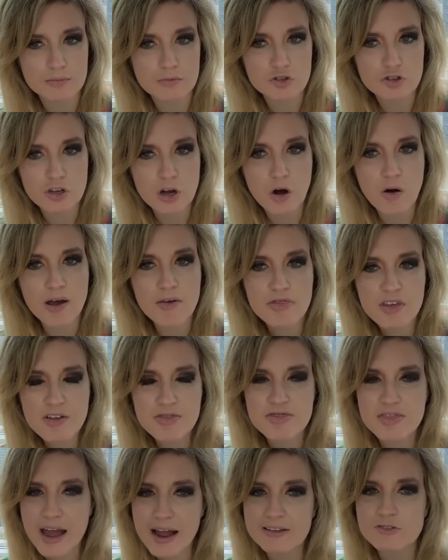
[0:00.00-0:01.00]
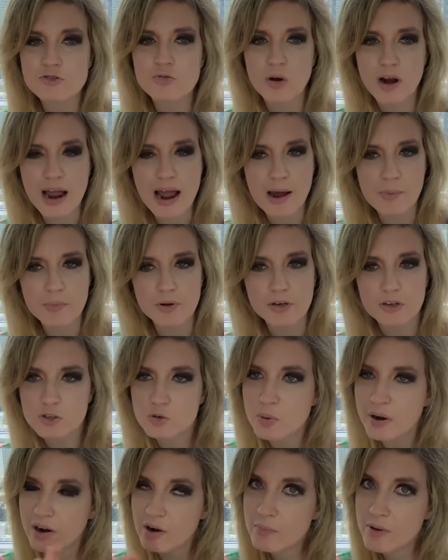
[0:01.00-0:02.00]
So I think that's what happened
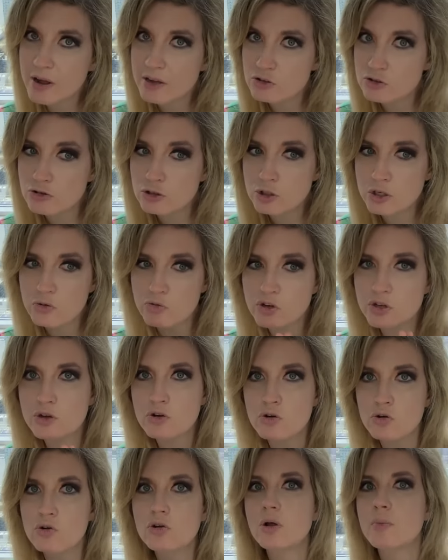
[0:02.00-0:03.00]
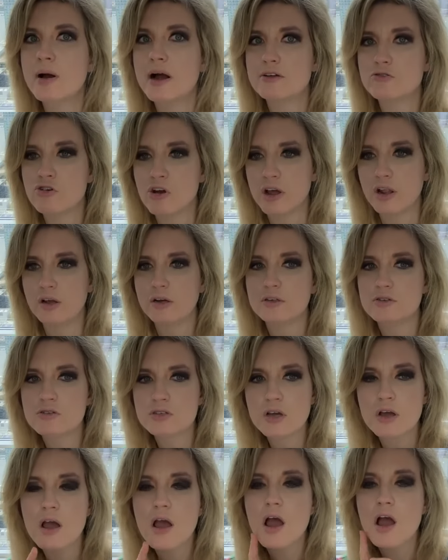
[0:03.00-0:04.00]
because Paramount's usually really cool about
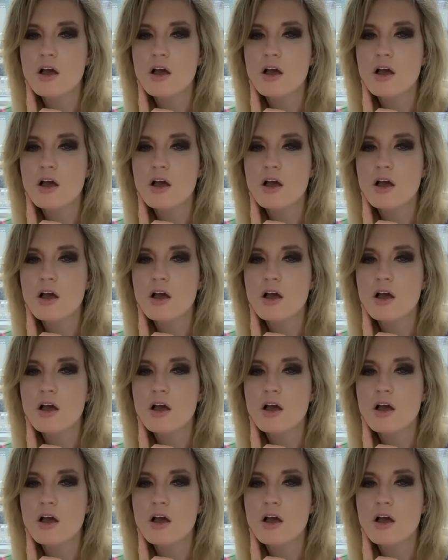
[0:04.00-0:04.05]
trailers.